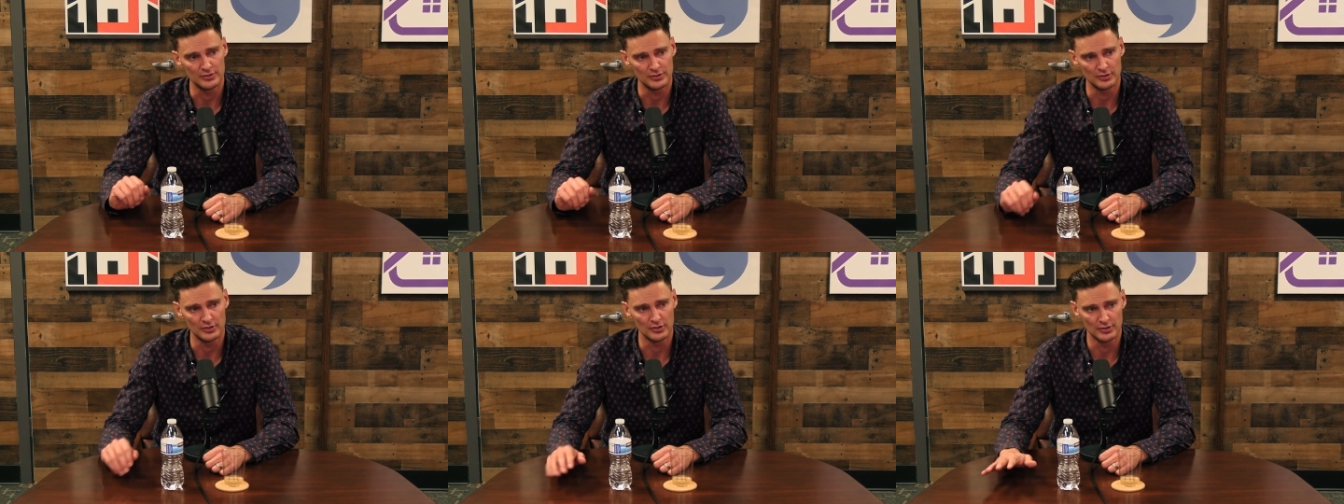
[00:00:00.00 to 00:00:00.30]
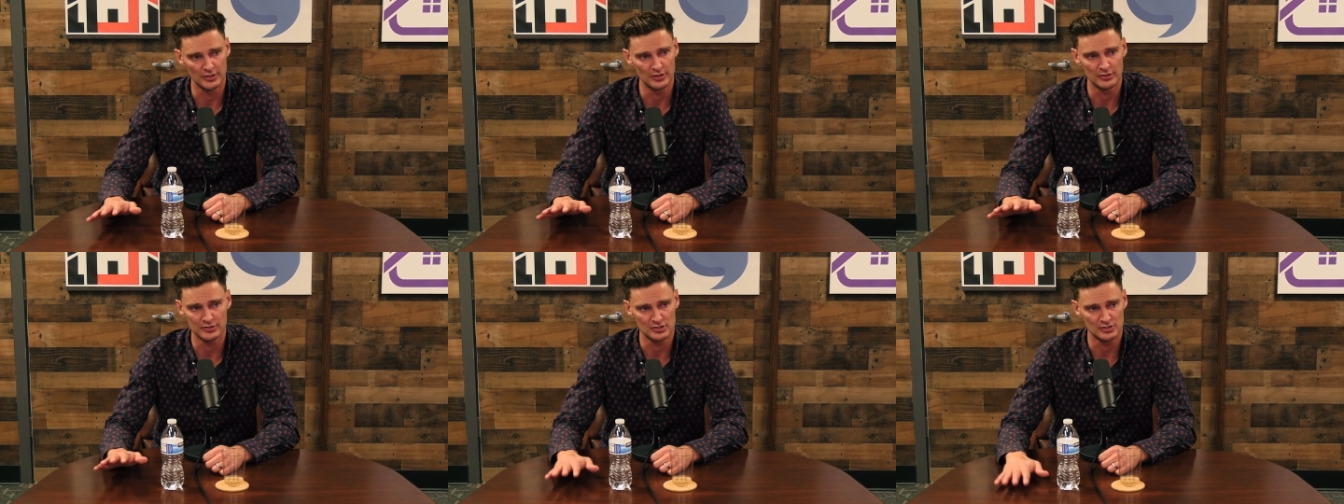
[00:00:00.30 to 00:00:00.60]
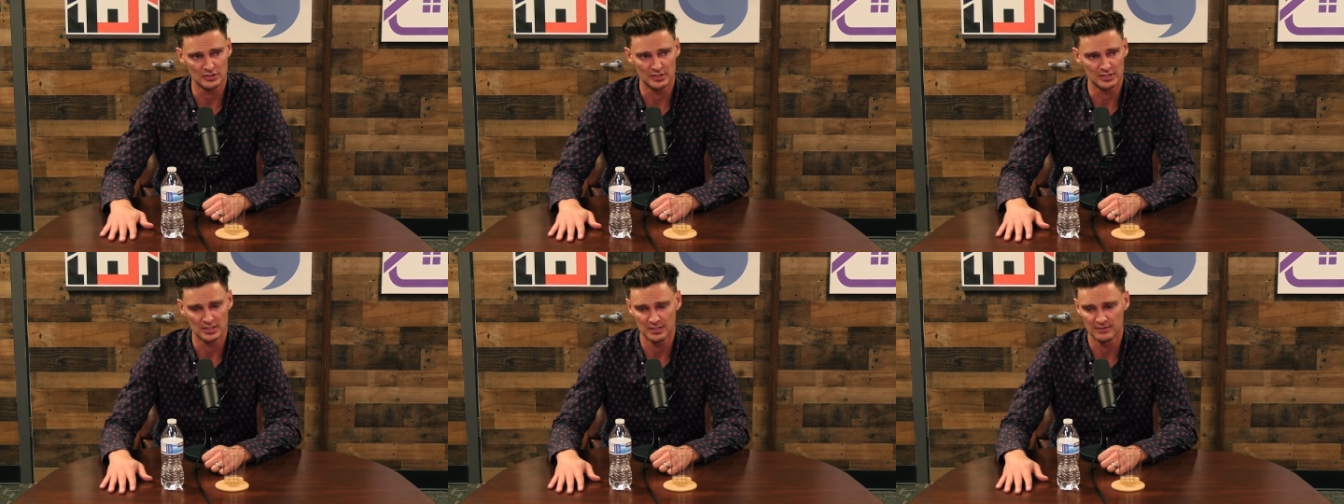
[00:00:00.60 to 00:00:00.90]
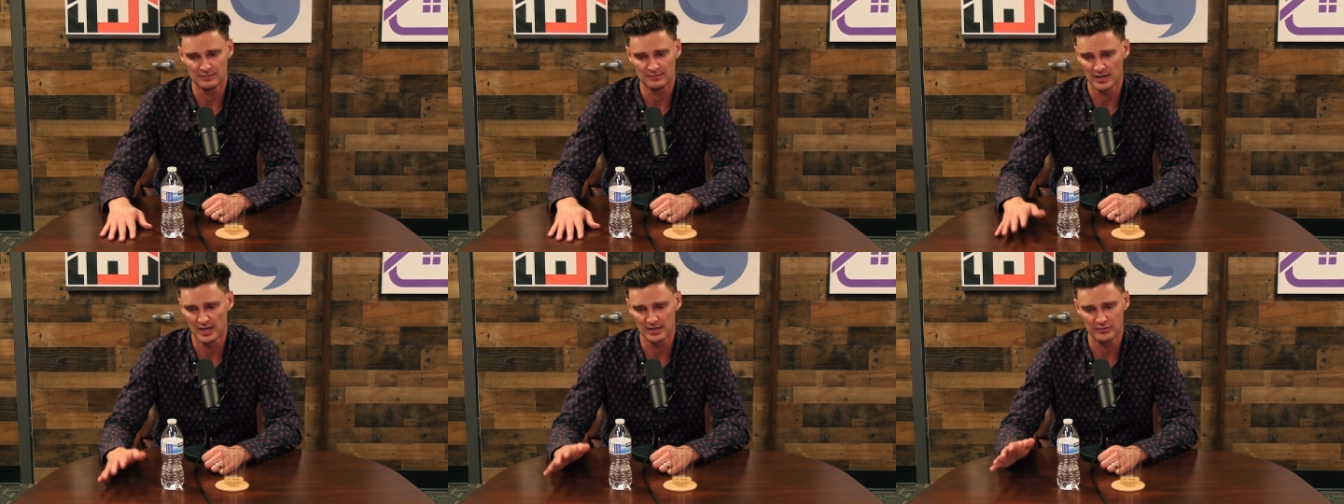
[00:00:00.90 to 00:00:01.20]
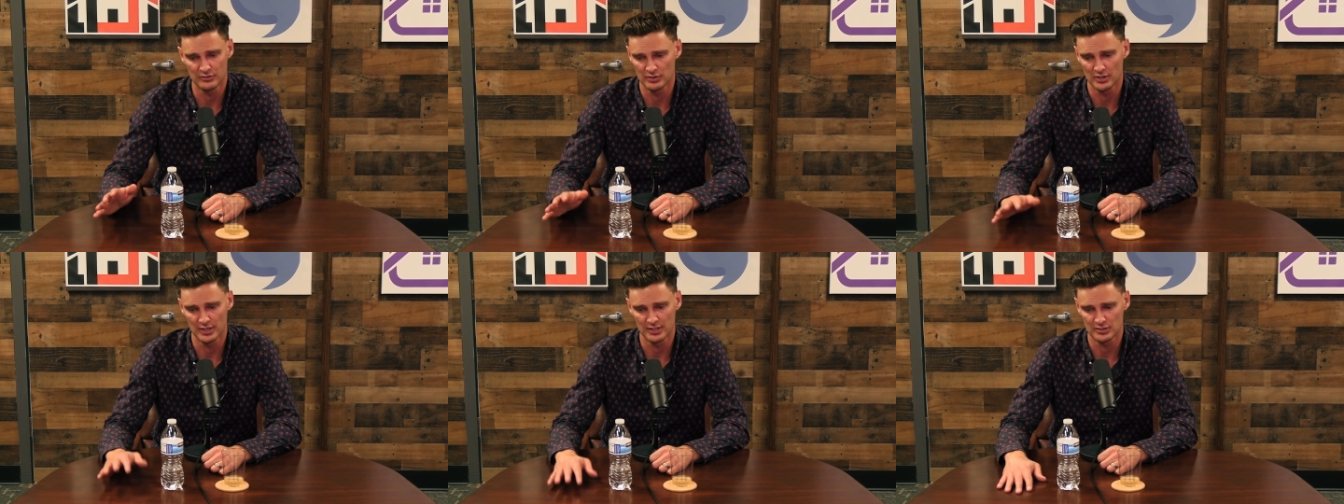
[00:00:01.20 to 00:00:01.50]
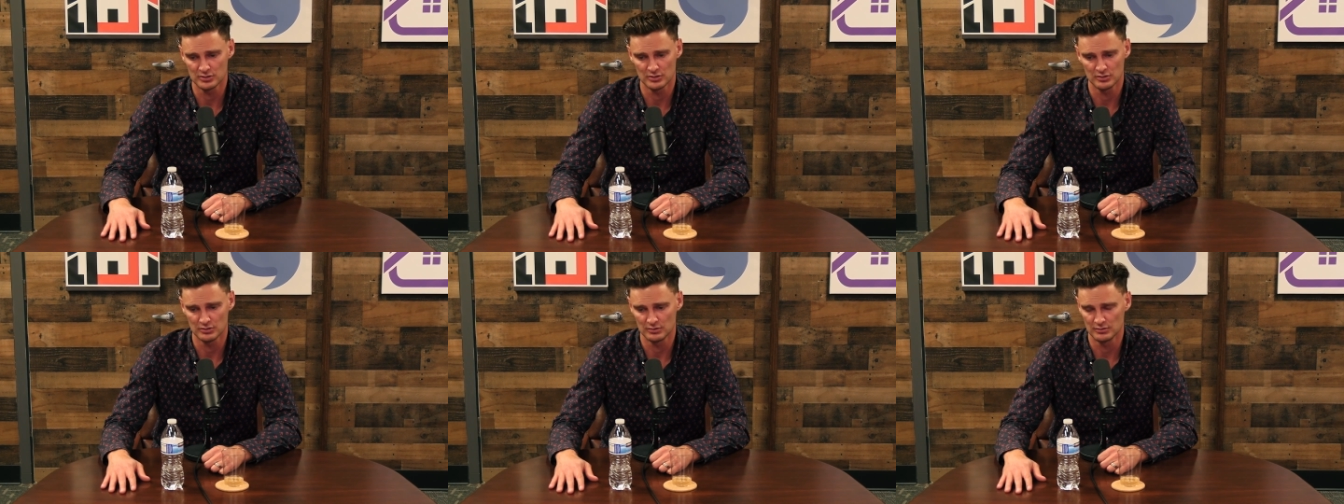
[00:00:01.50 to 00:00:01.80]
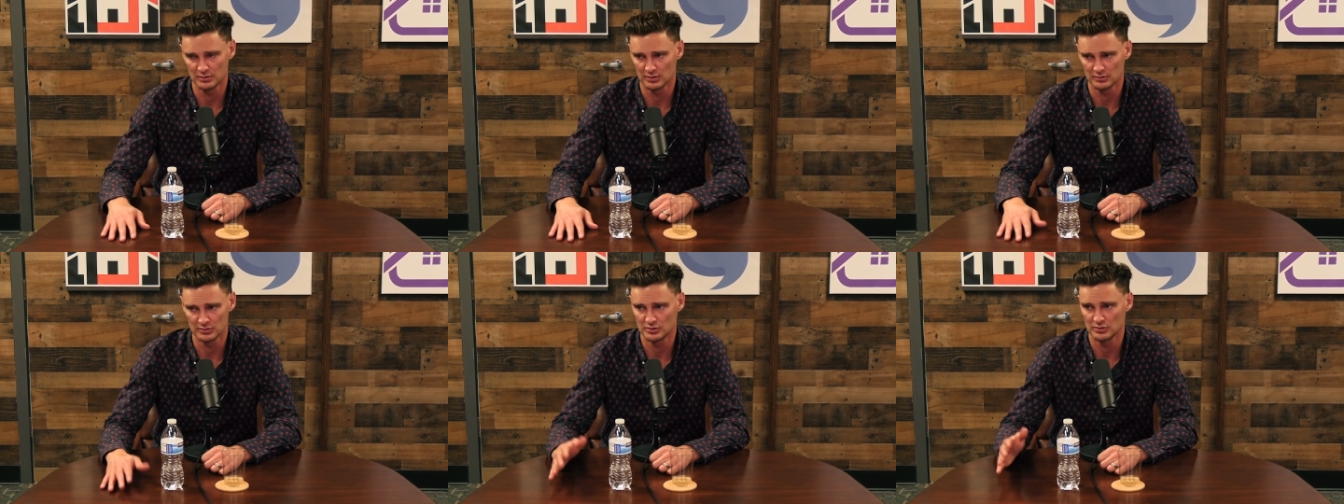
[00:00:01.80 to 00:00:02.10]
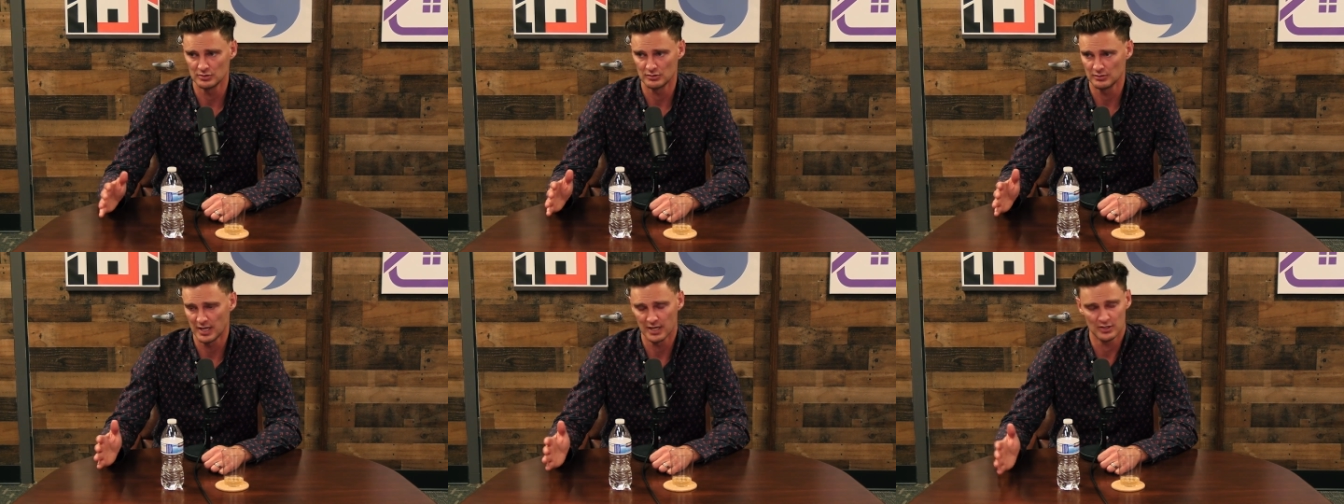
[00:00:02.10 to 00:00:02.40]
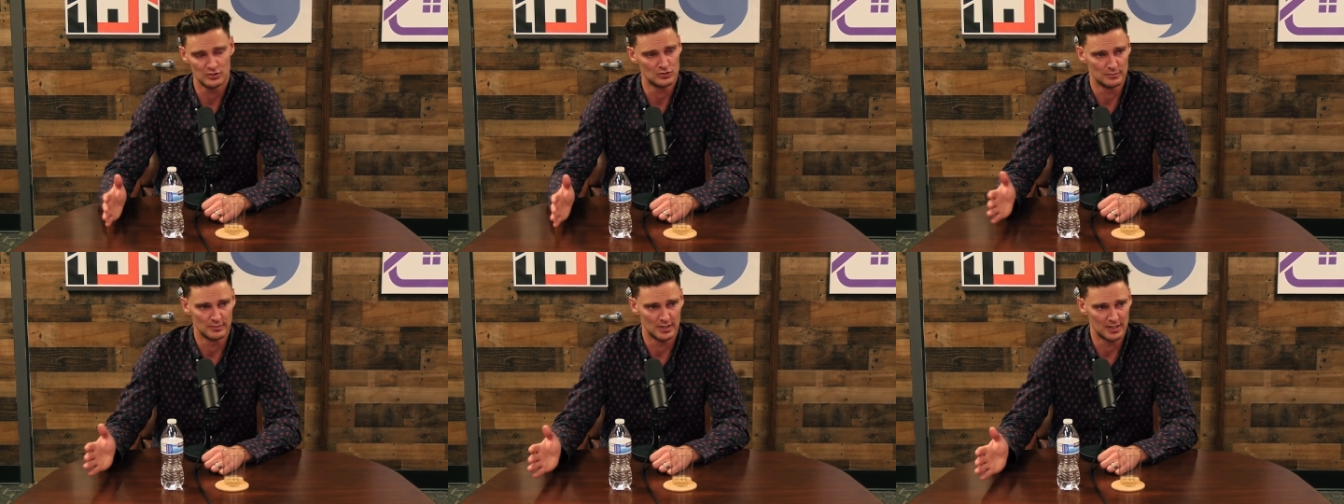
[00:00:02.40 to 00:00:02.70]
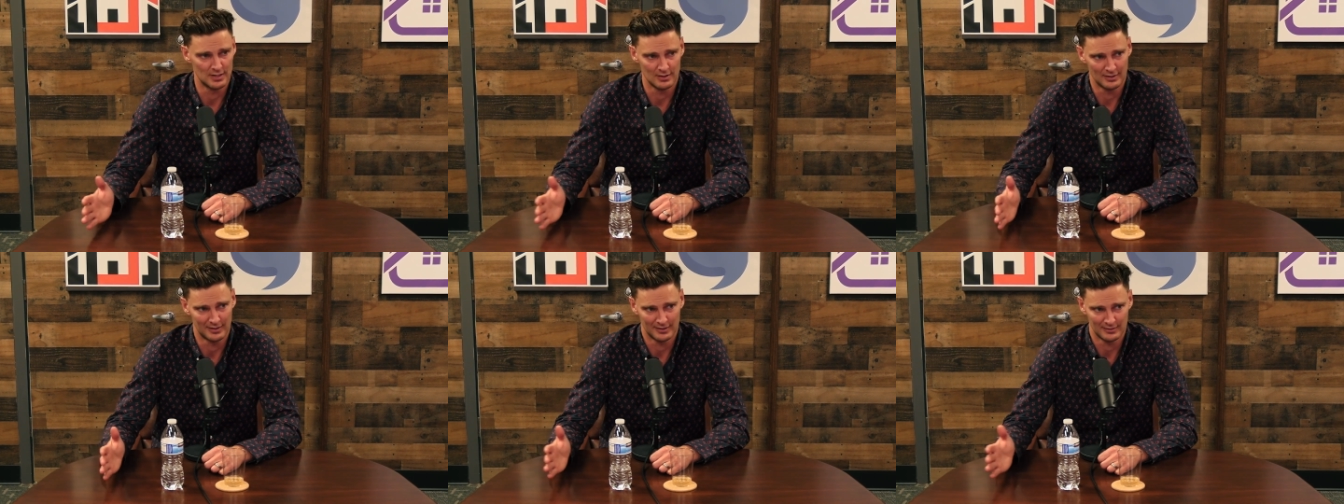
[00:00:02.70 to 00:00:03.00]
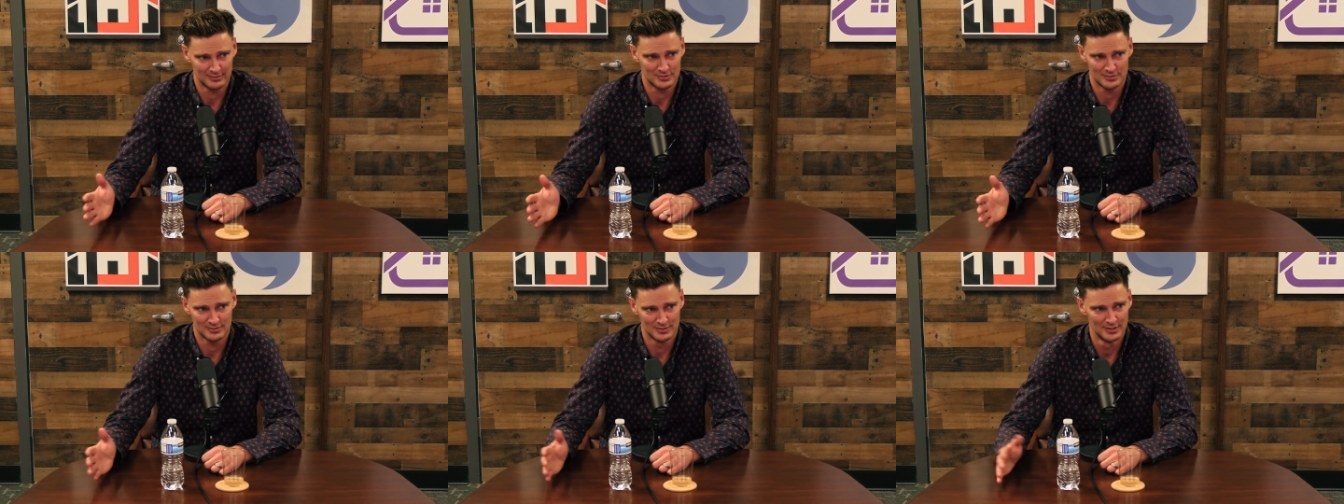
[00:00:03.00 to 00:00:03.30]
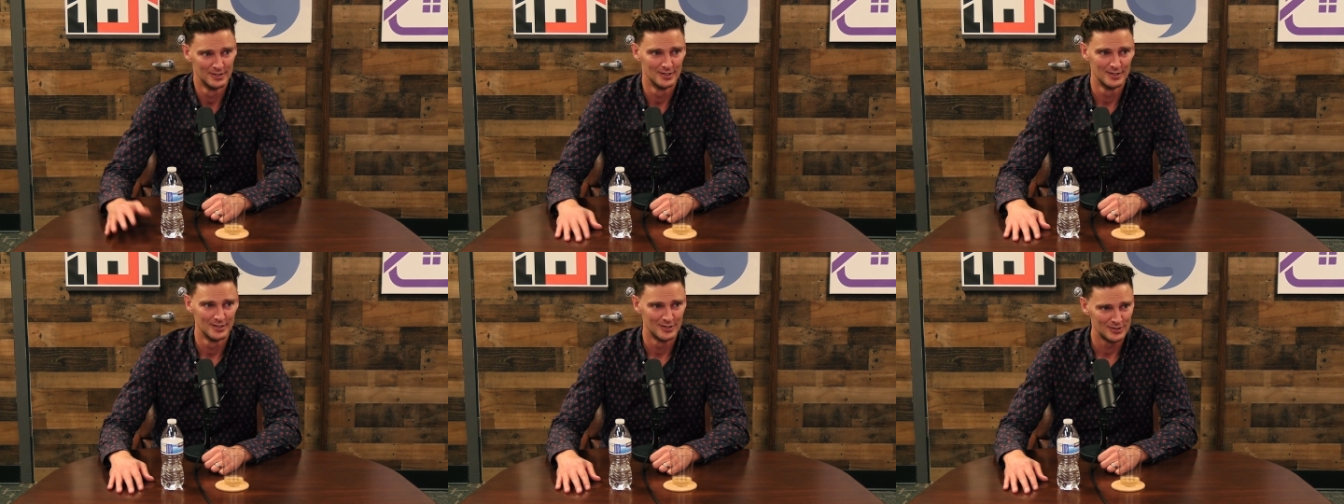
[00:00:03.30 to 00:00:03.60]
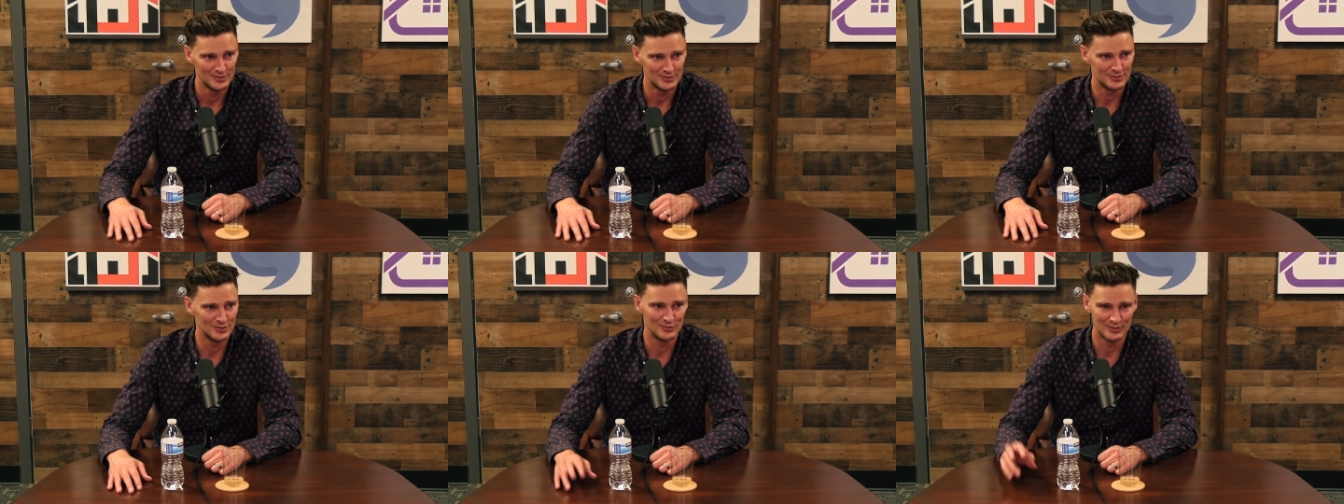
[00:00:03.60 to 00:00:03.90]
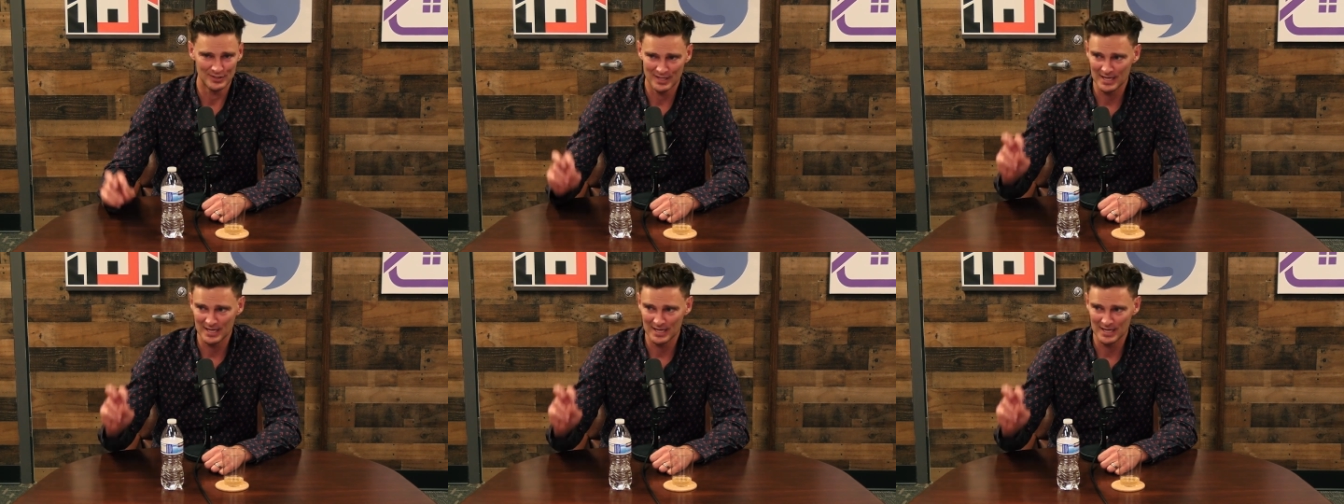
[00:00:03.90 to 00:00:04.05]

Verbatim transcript: You know, and they're not just going to give one hundred ninety-two, you know, to Andrew and me, like two